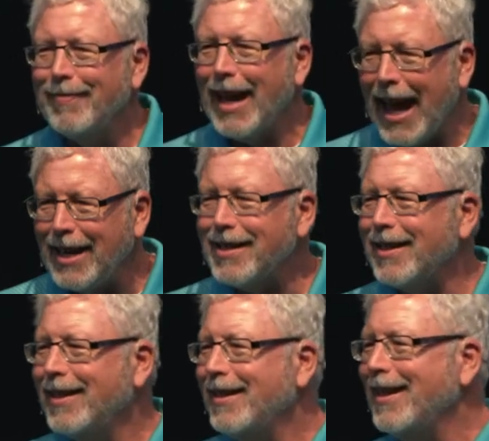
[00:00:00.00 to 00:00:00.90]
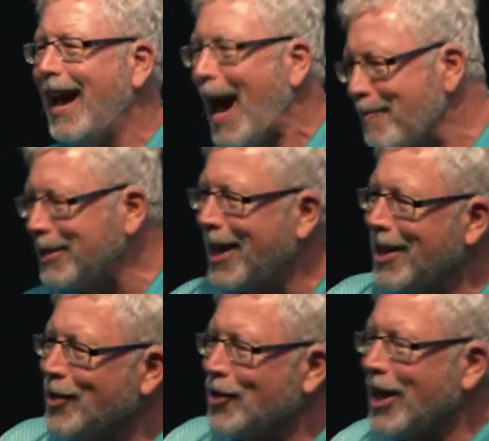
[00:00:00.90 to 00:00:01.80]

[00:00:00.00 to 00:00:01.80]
Eight appetizers.